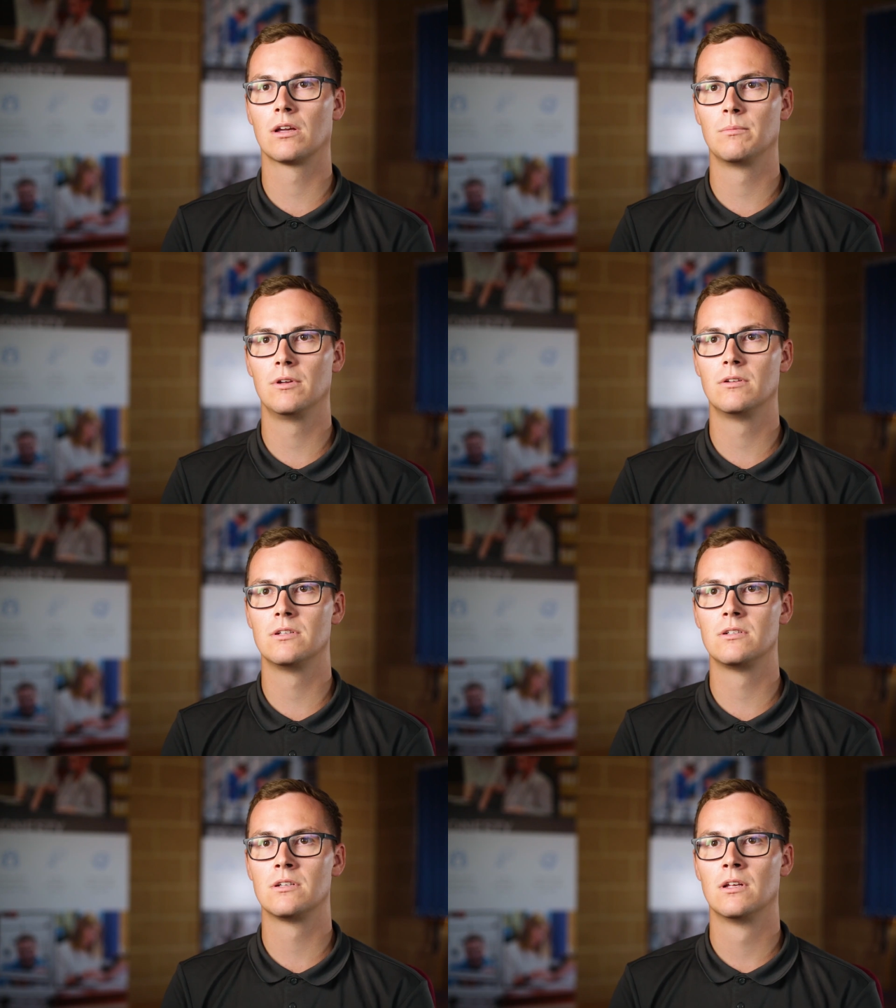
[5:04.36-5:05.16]
our
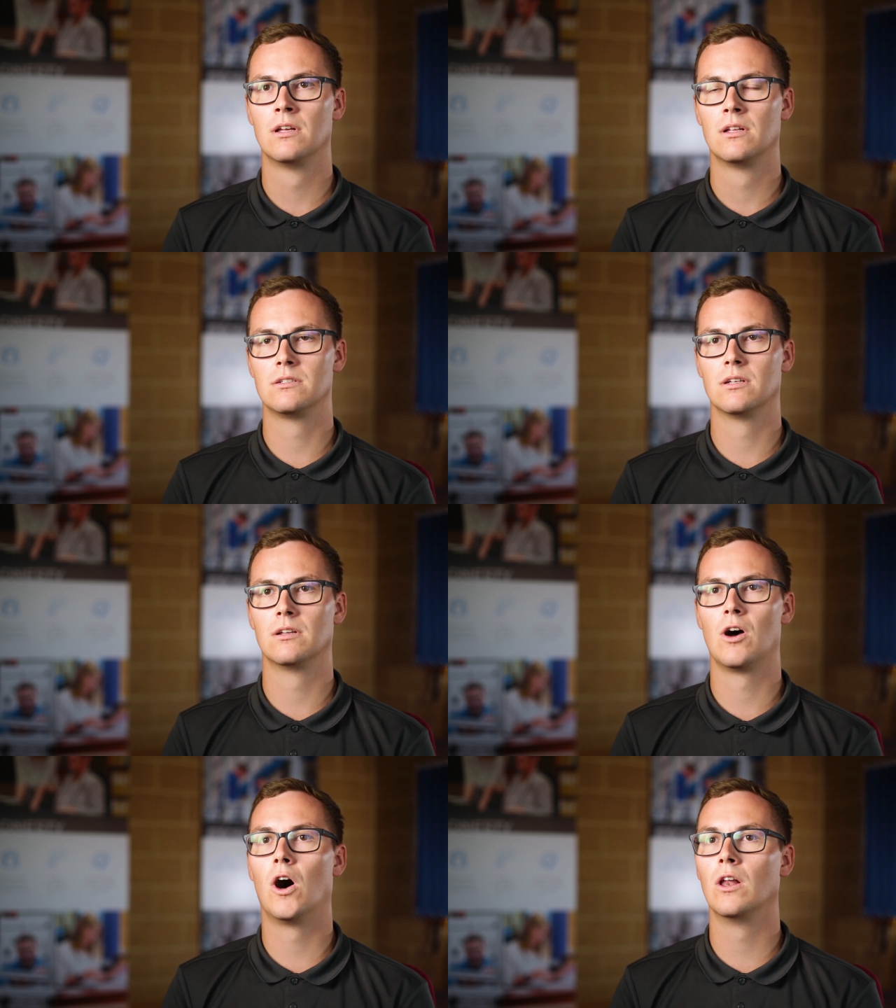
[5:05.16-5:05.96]
computers
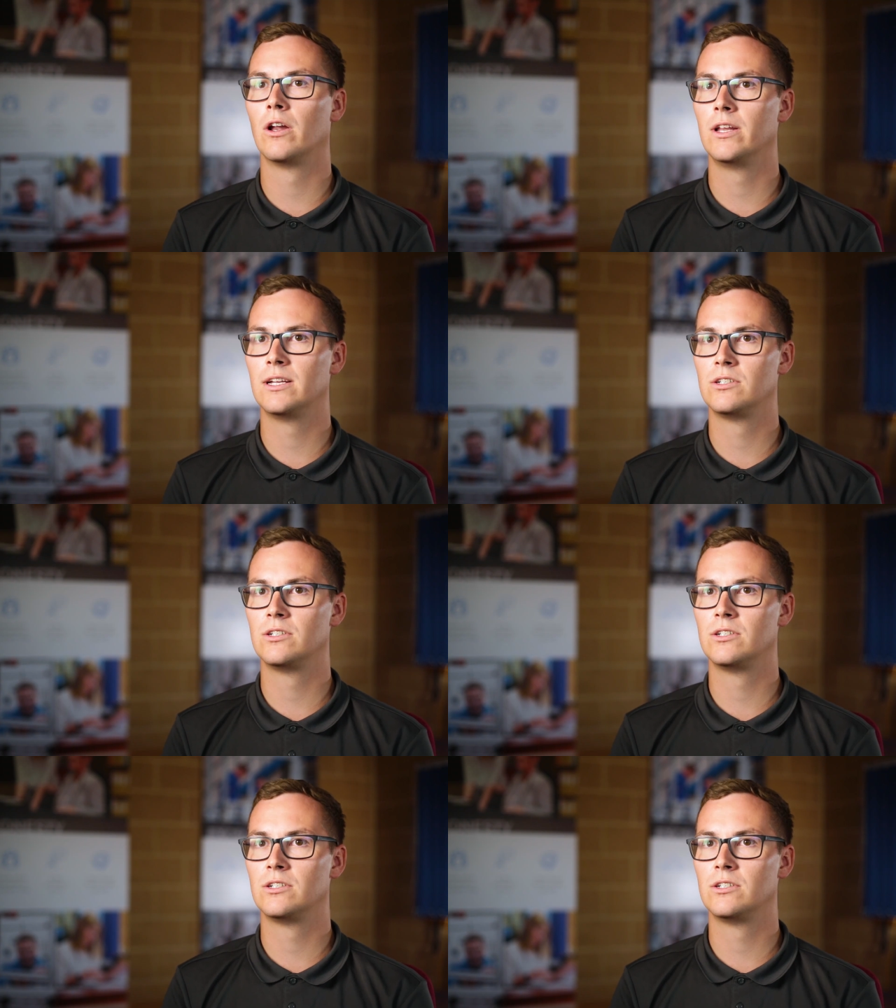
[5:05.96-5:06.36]
to highlight the